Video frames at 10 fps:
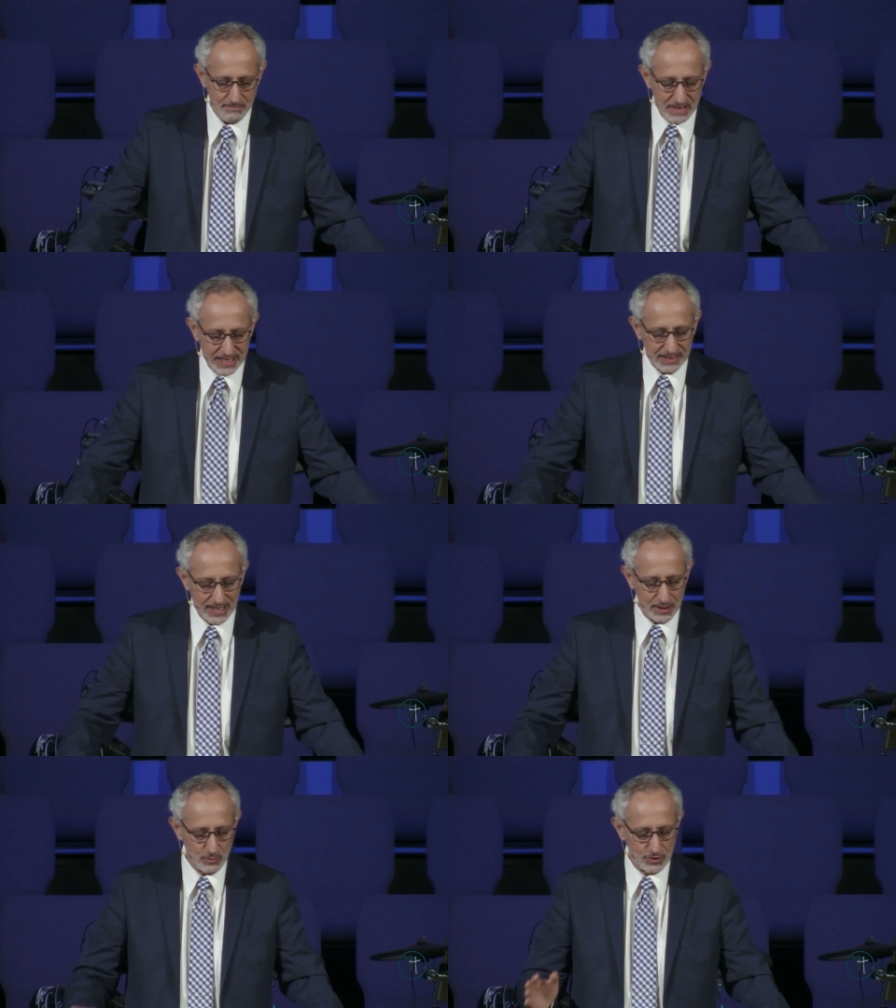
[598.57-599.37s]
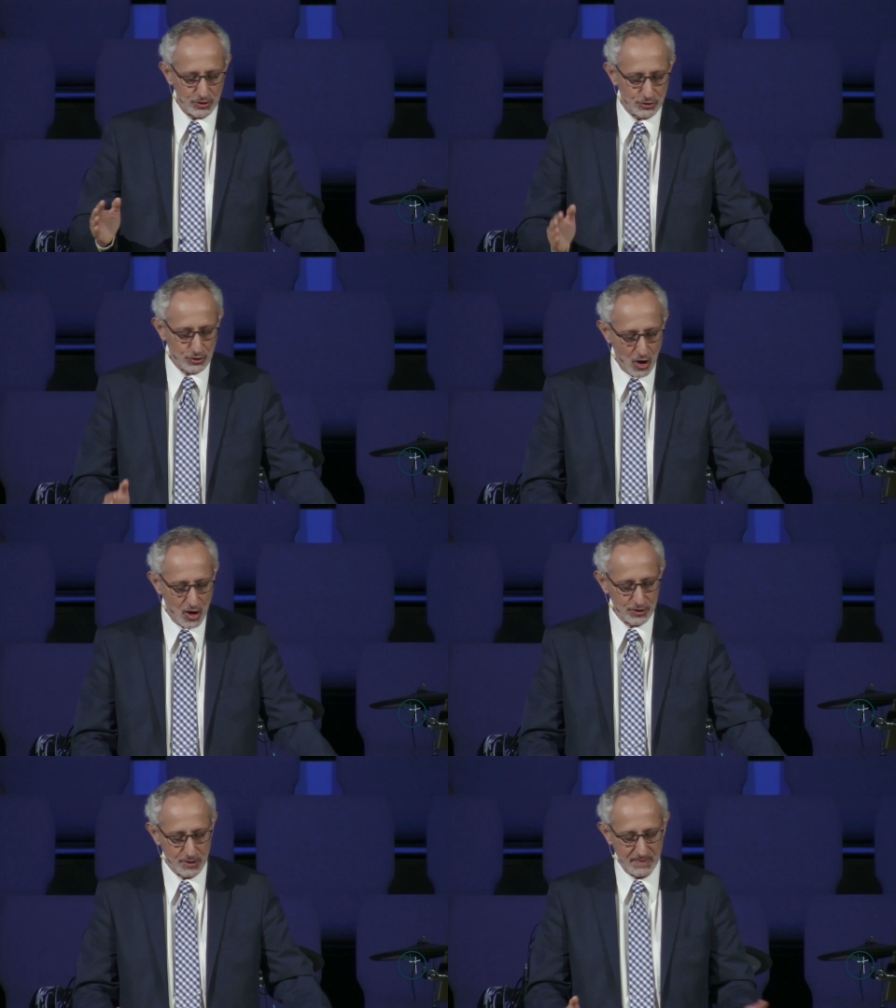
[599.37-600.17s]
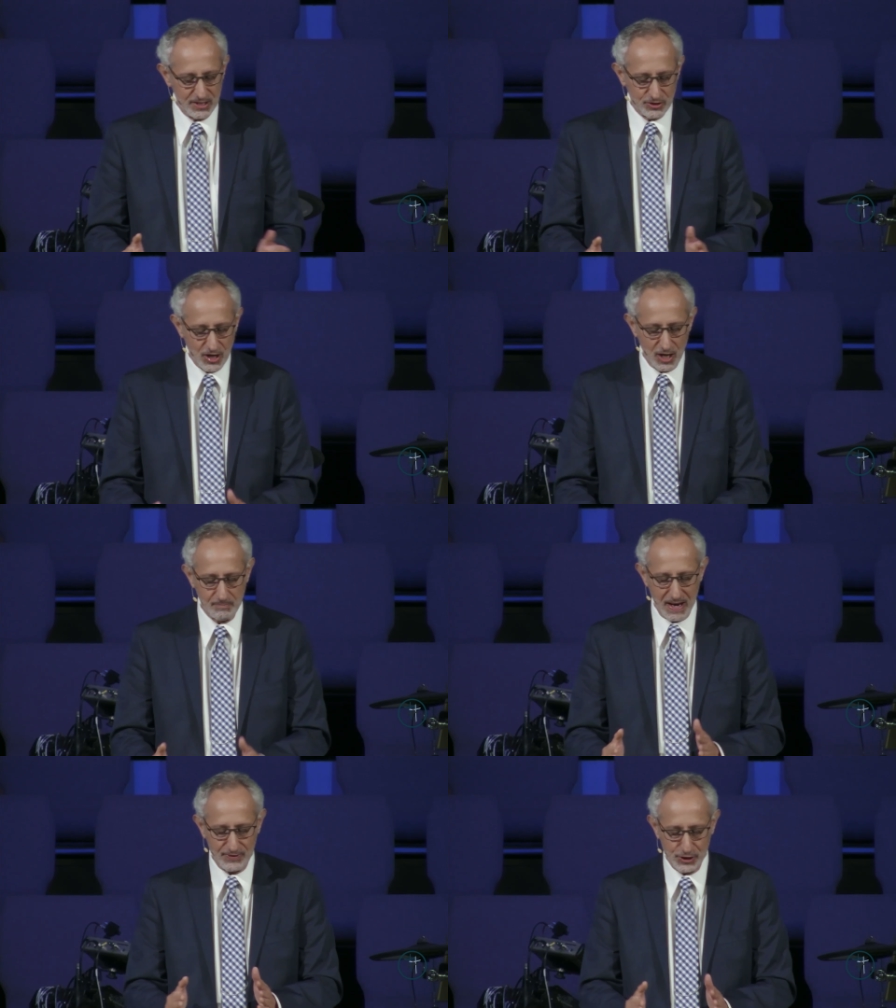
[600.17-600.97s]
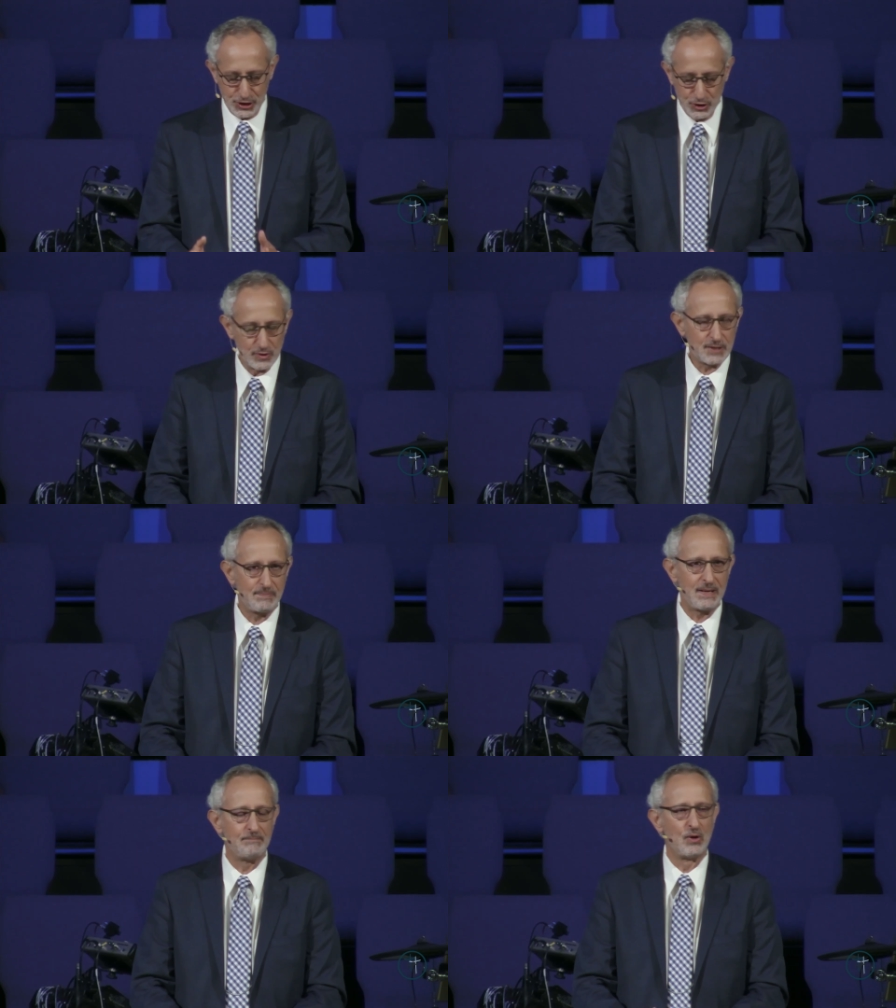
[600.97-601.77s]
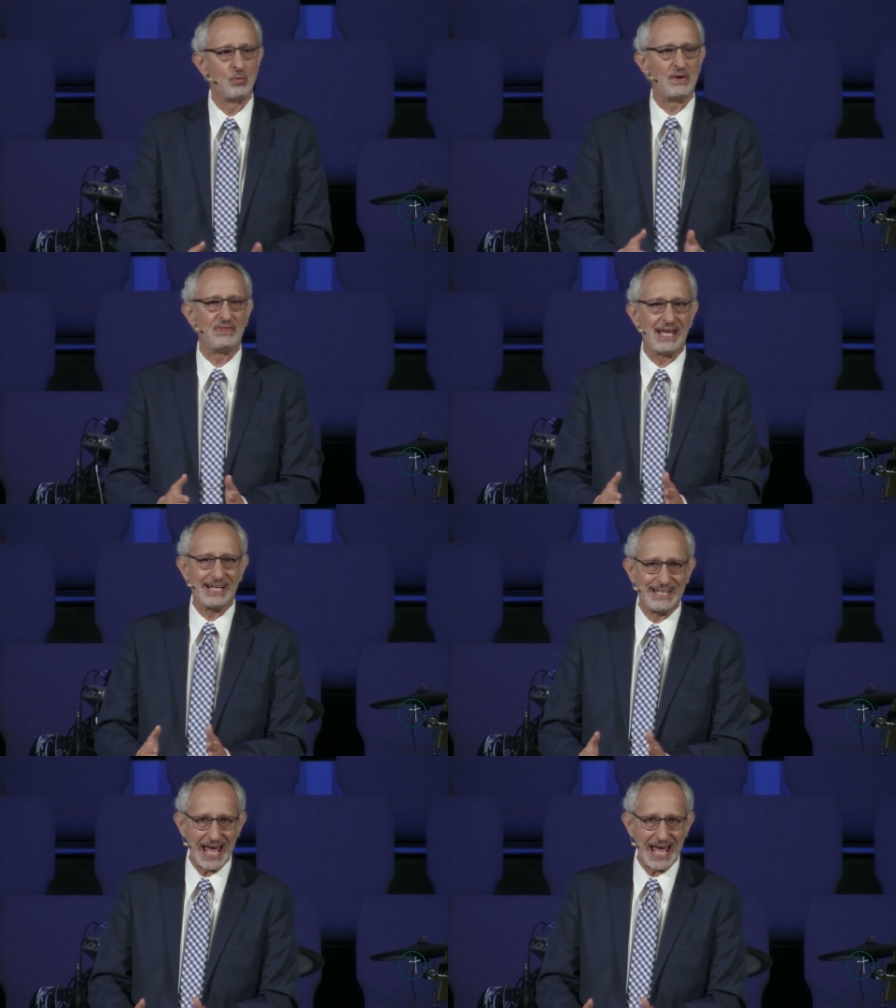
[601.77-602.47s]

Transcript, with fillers: meaning that it was a song to be sung by the Jewish people when they